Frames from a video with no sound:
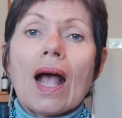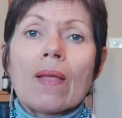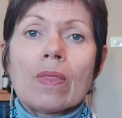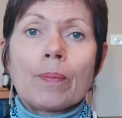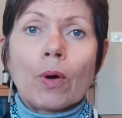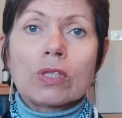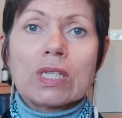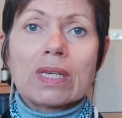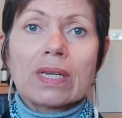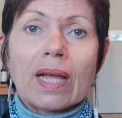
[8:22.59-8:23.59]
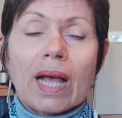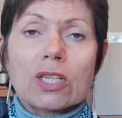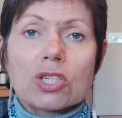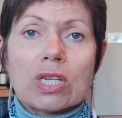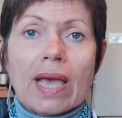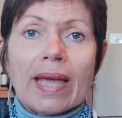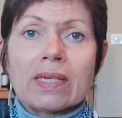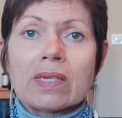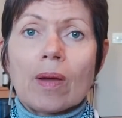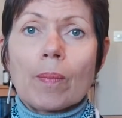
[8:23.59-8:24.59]
and the body can actually
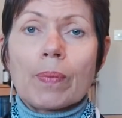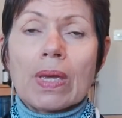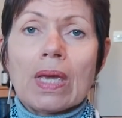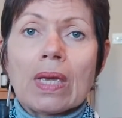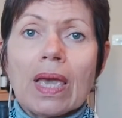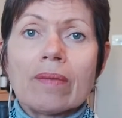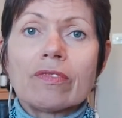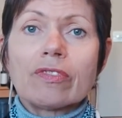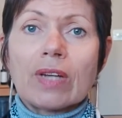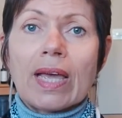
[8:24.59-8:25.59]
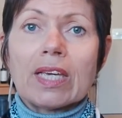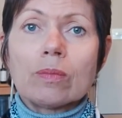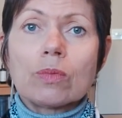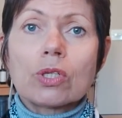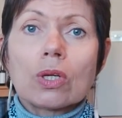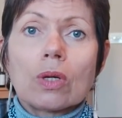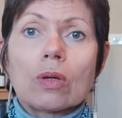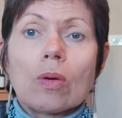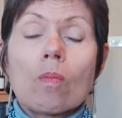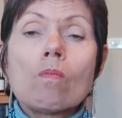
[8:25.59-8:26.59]
end up being inflamed
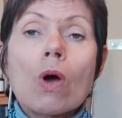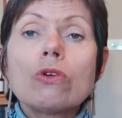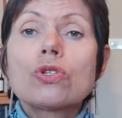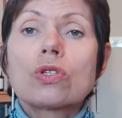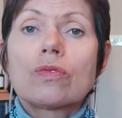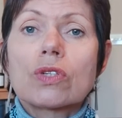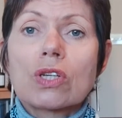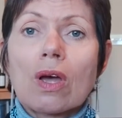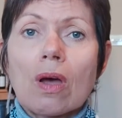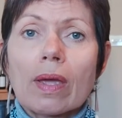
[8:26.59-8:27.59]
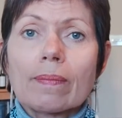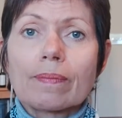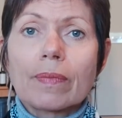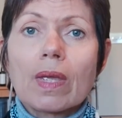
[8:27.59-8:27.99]
most of the time.